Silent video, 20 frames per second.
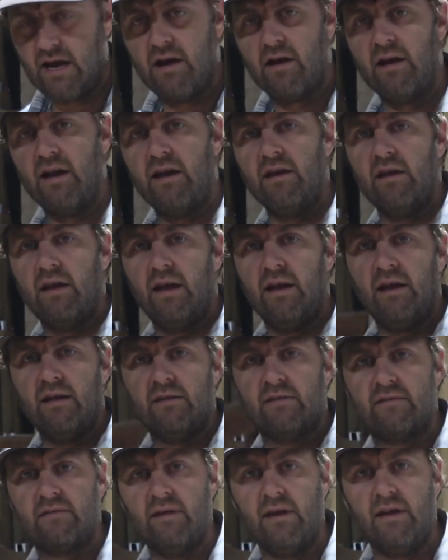
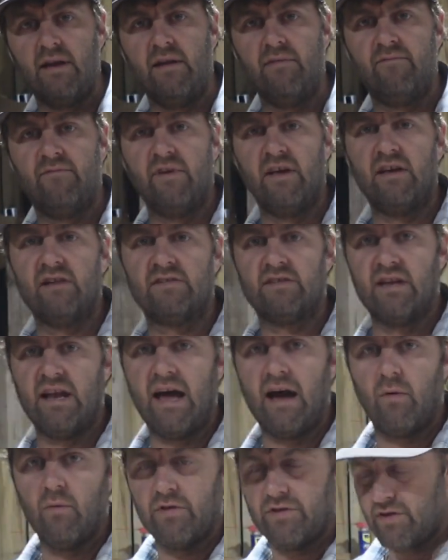and then finish it
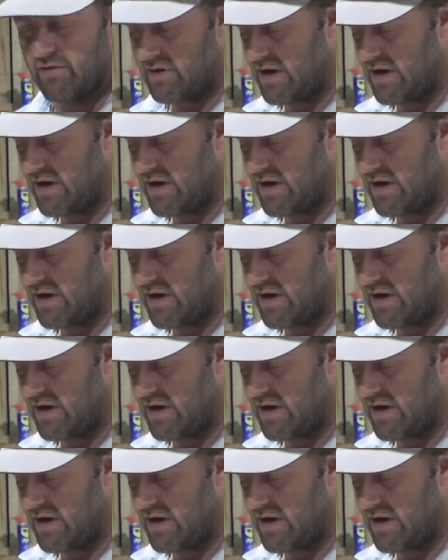out with your